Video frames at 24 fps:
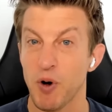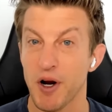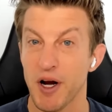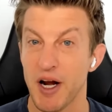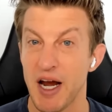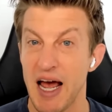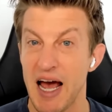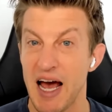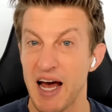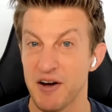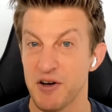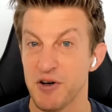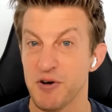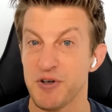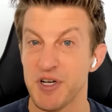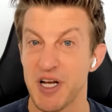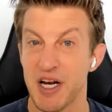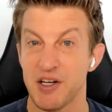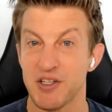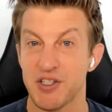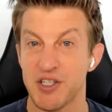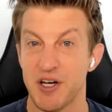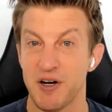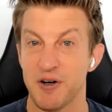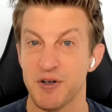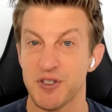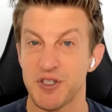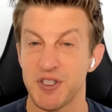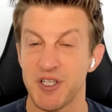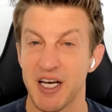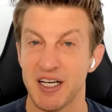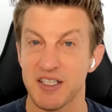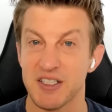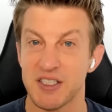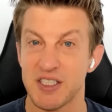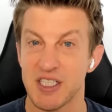we're going to add new data centers
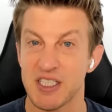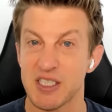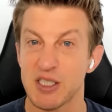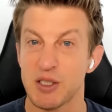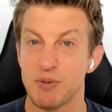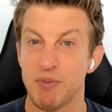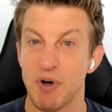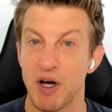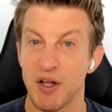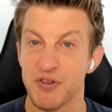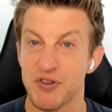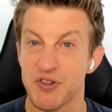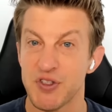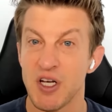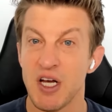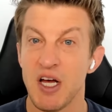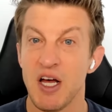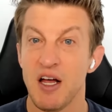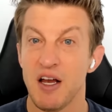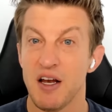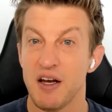the next 6 months,